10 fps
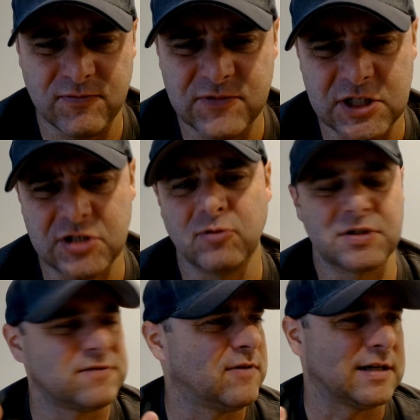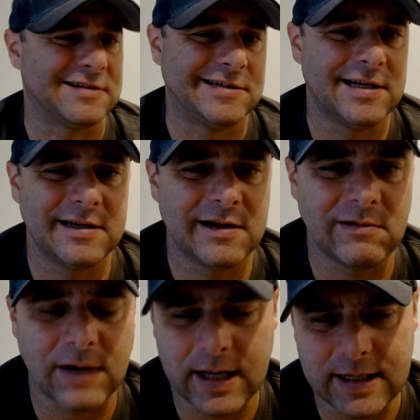she knows fucking shit, you know.
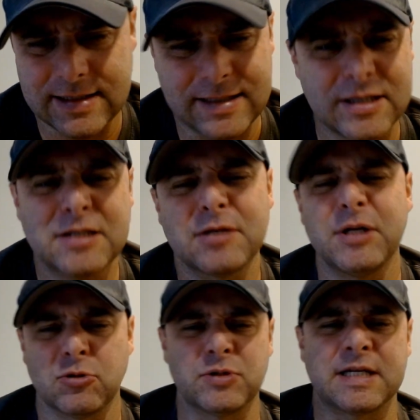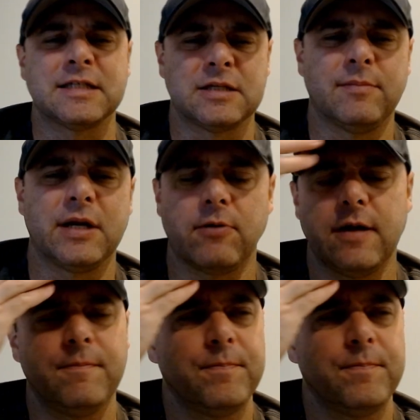Somebody's always got somebody, right?